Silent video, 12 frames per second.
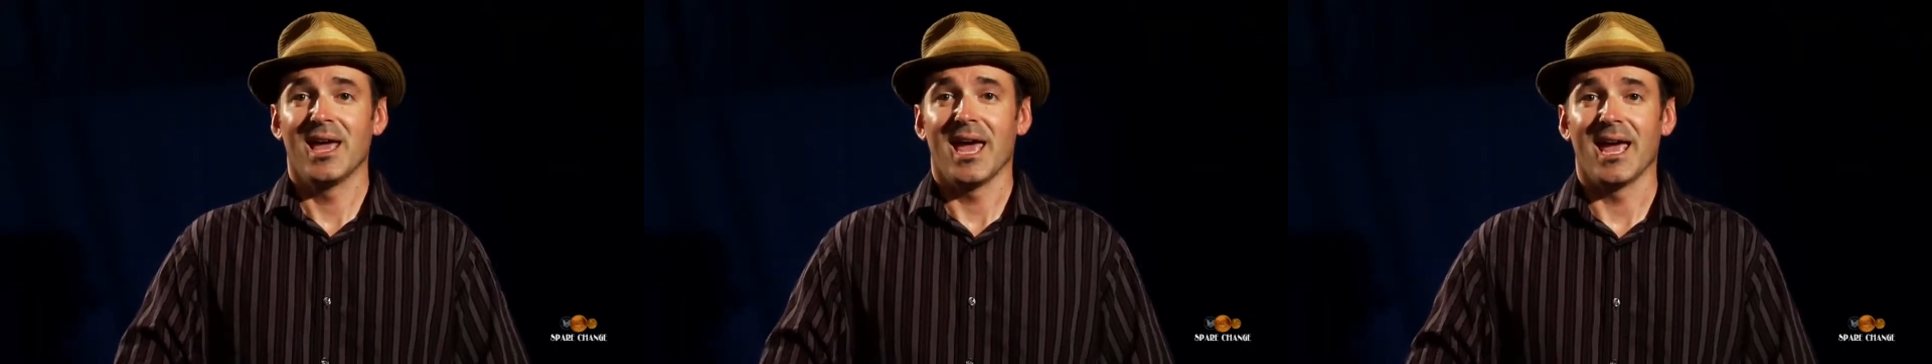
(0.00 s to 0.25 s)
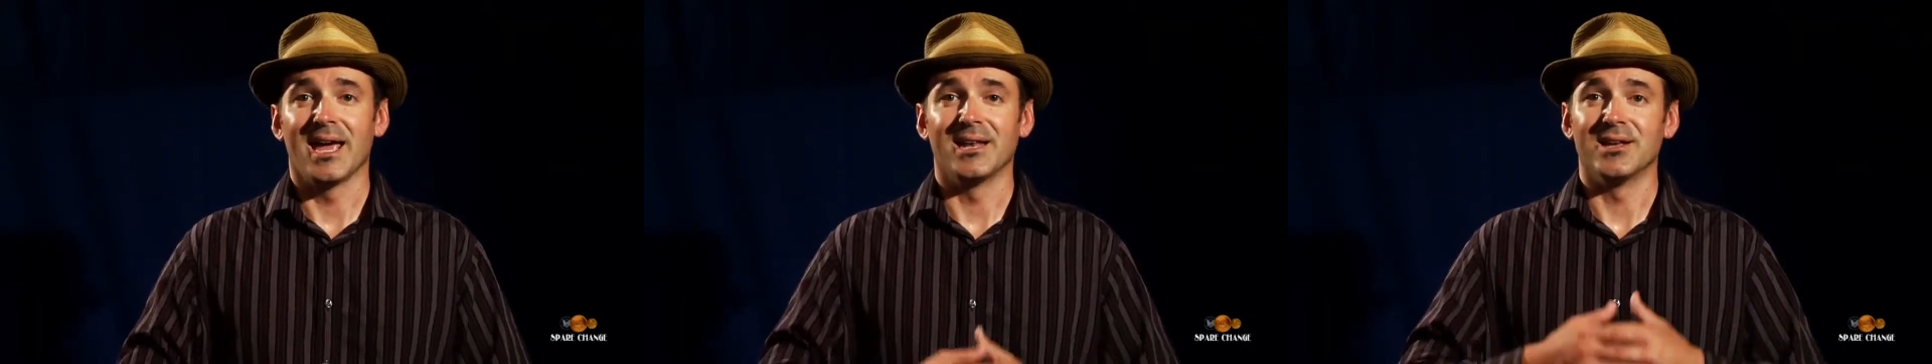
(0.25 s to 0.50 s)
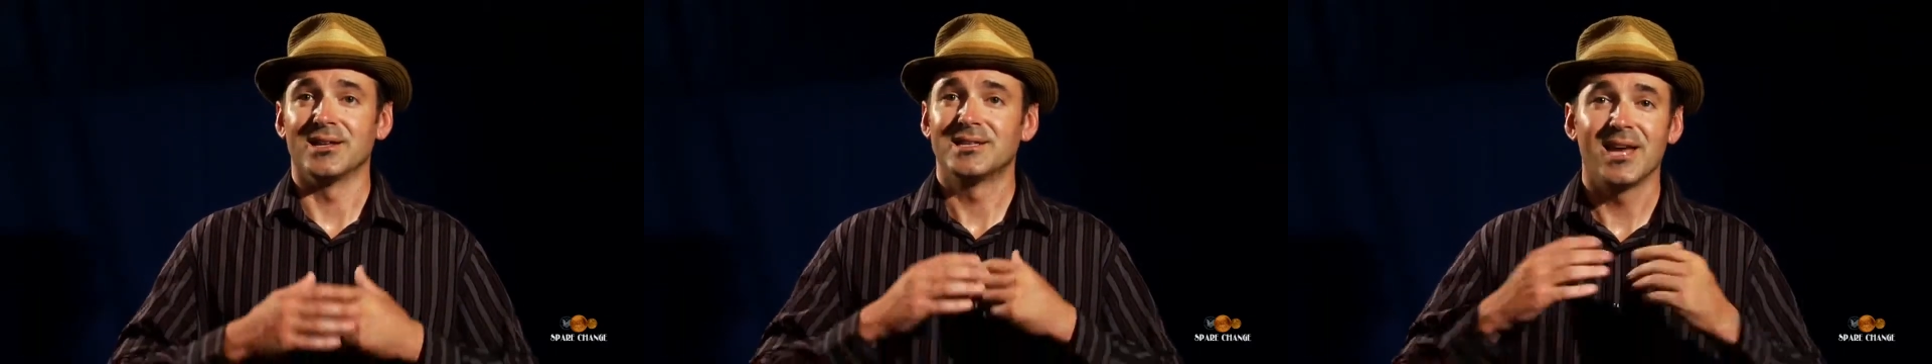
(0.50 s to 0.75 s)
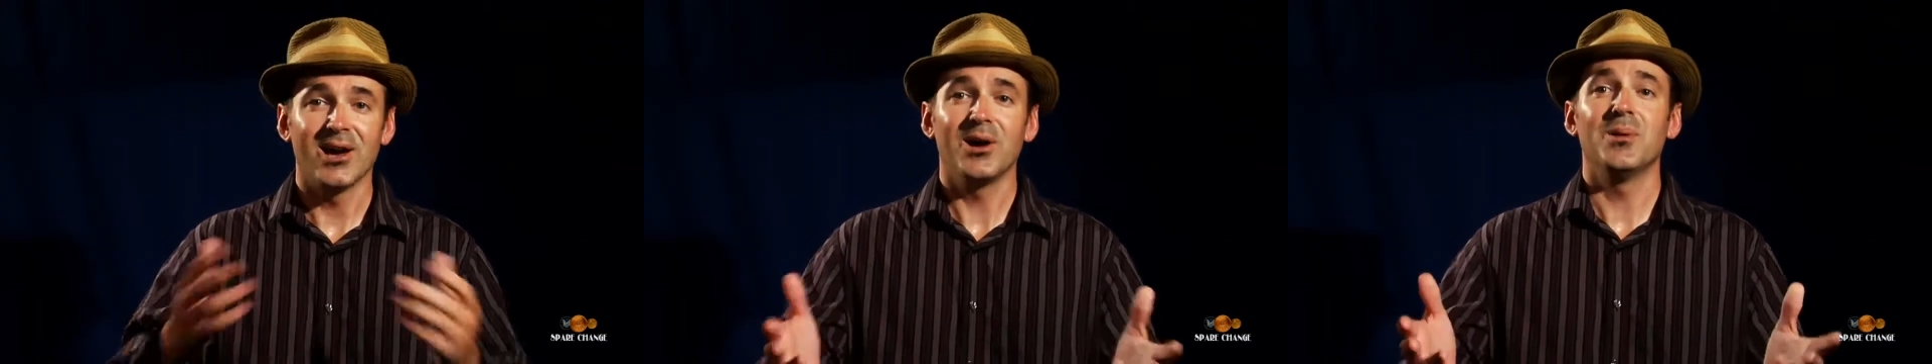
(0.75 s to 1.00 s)
And
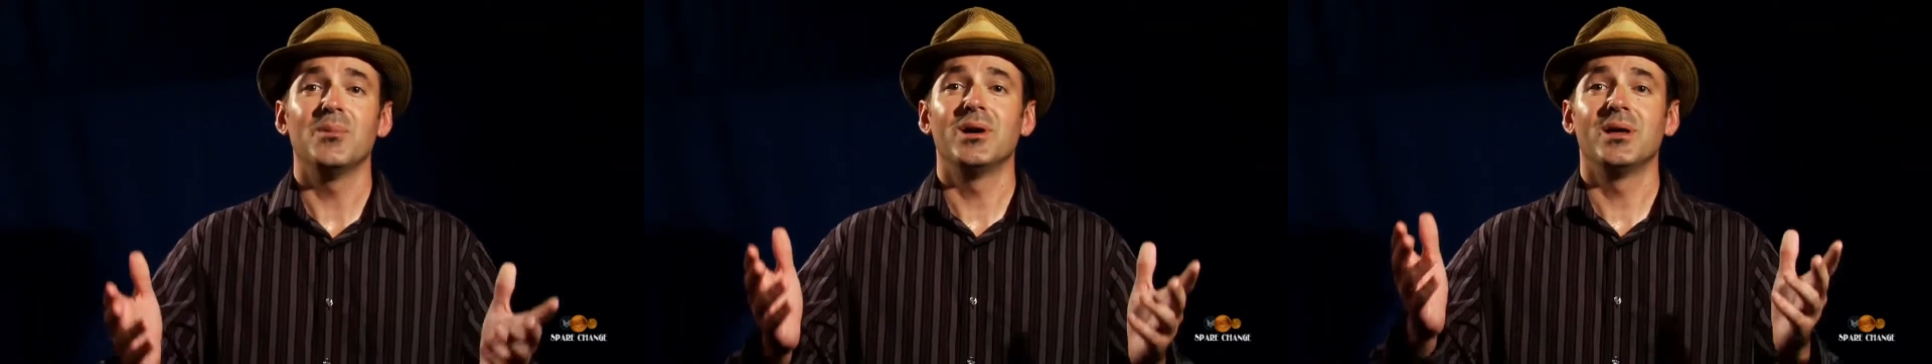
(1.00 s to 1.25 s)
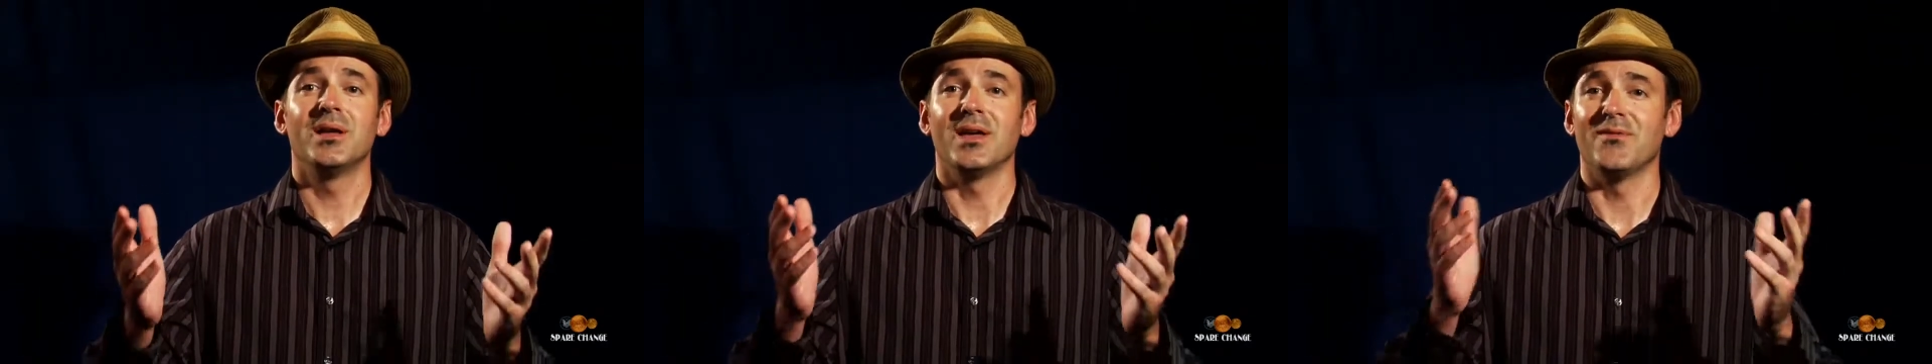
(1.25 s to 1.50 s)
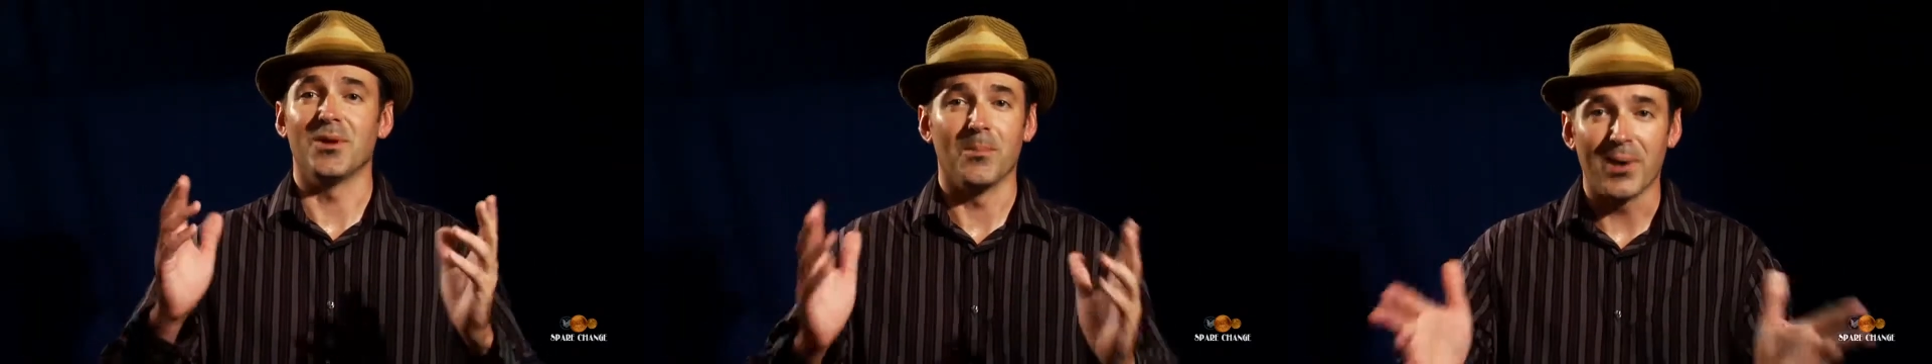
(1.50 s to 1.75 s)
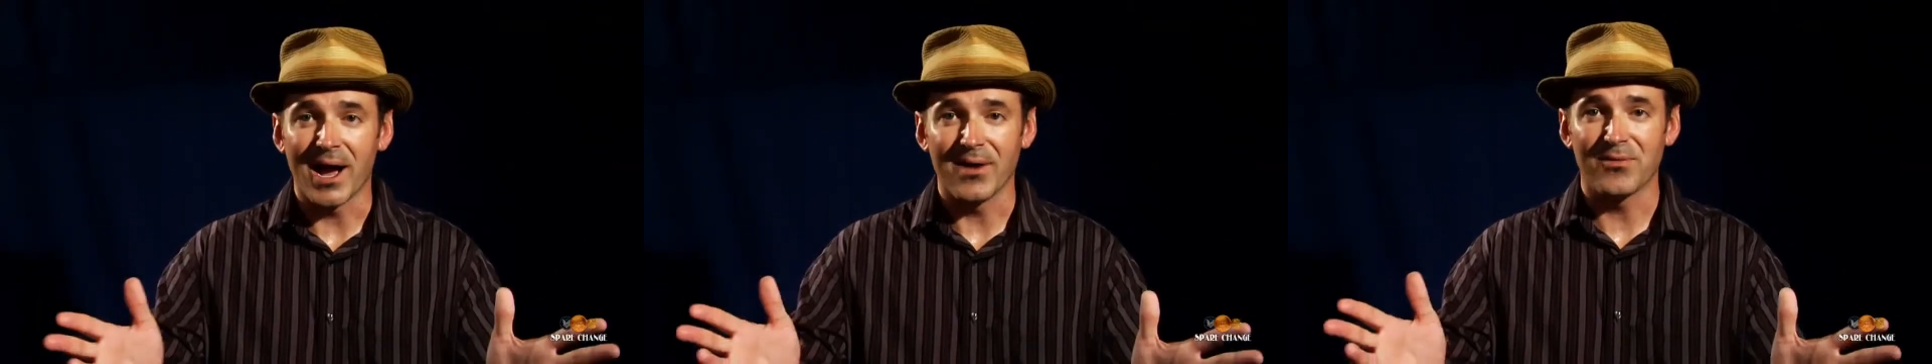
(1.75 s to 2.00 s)
tell them, if you
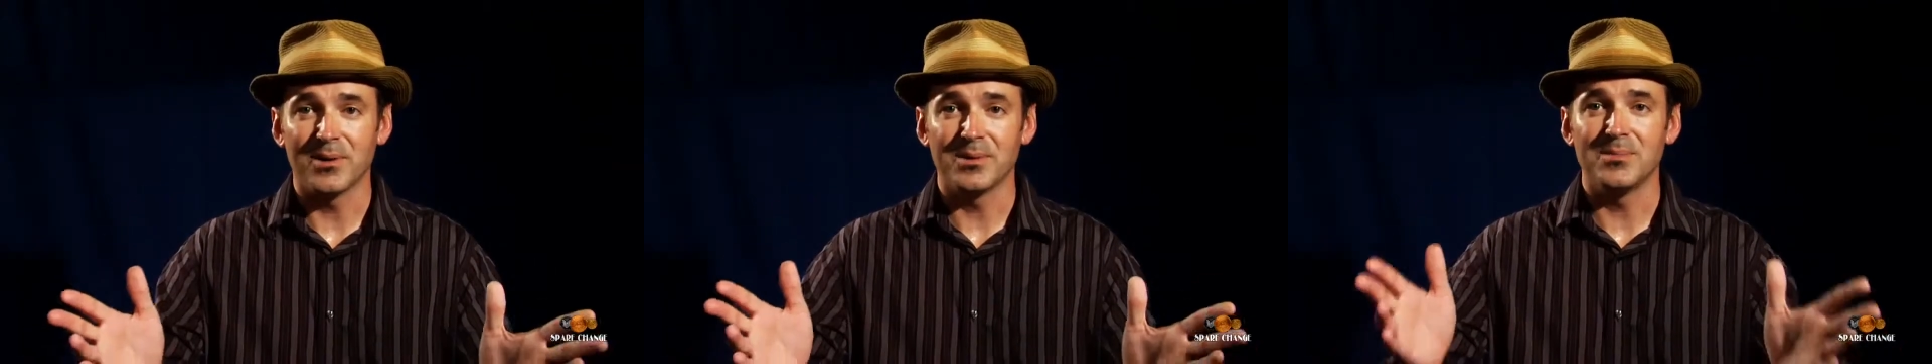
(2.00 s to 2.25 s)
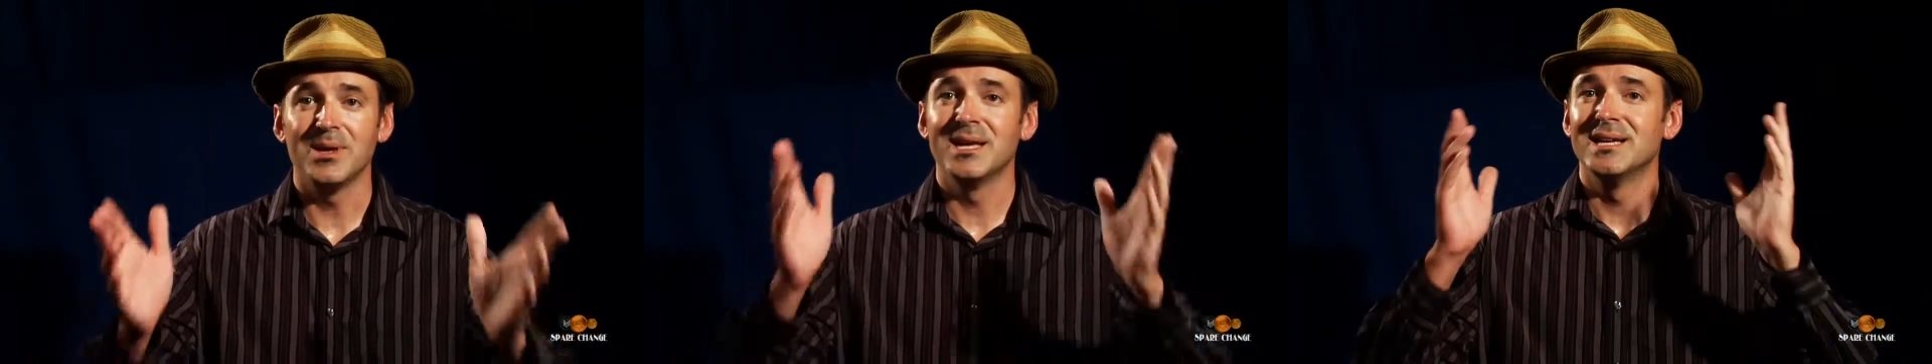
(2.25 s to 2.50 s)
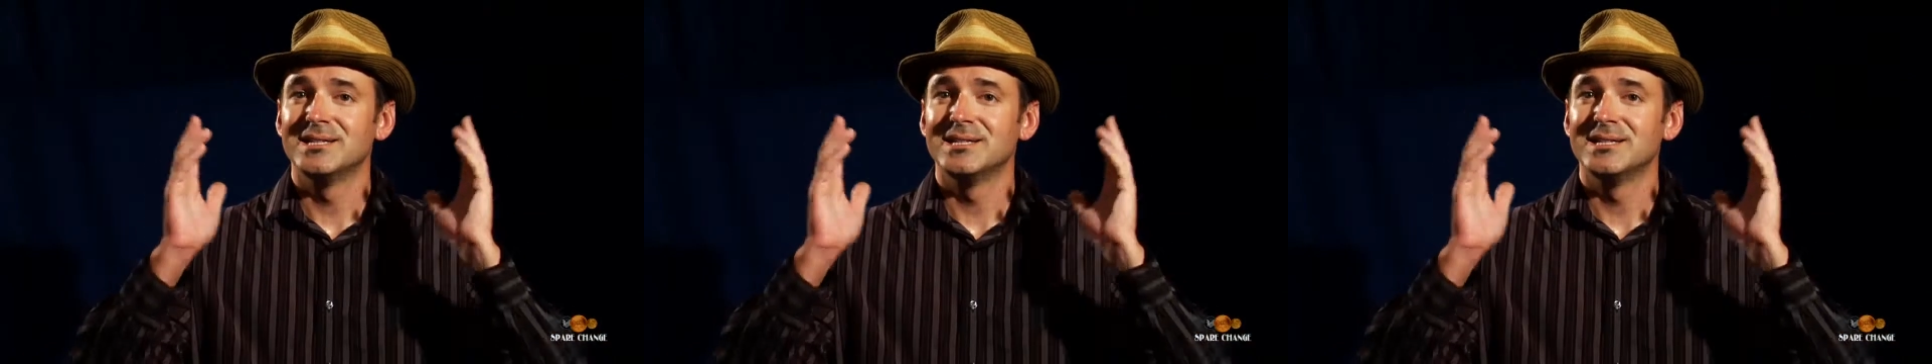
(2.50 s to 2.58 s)
buy from them,